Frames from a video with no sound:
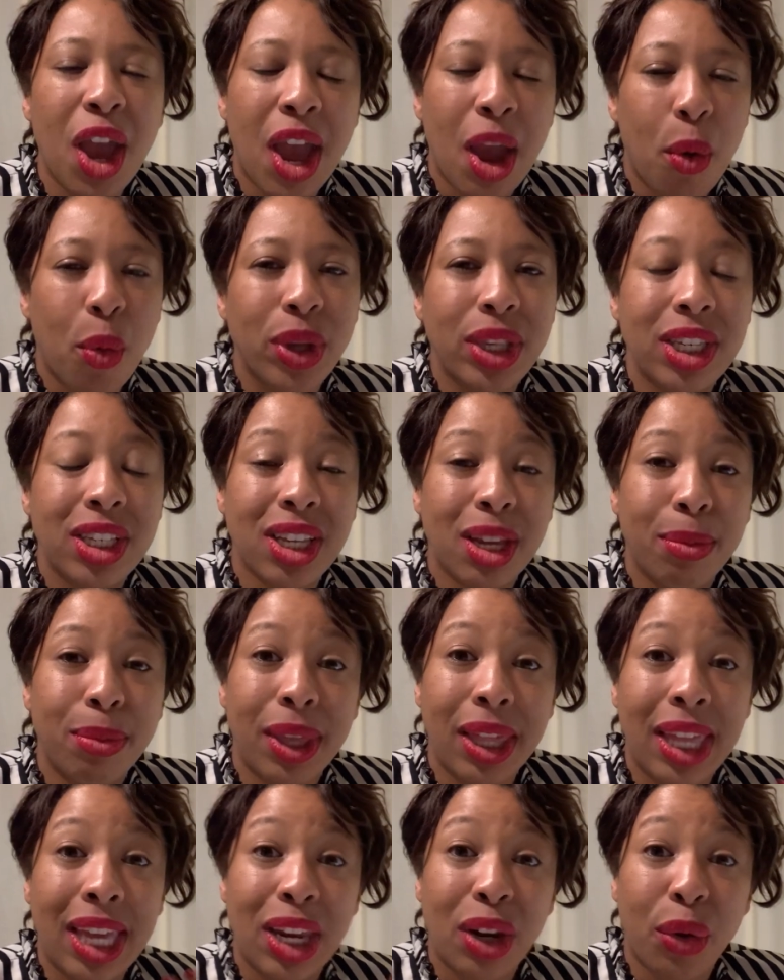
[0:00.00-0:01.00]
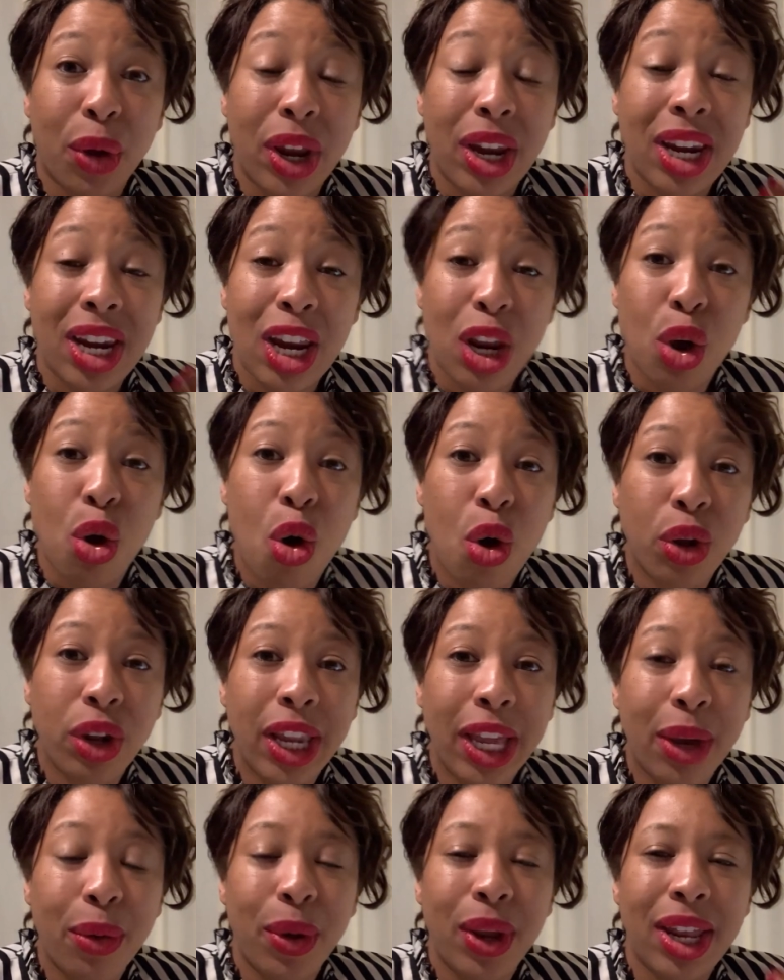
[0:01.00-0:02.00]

Once it's completely integrated in cold liquid,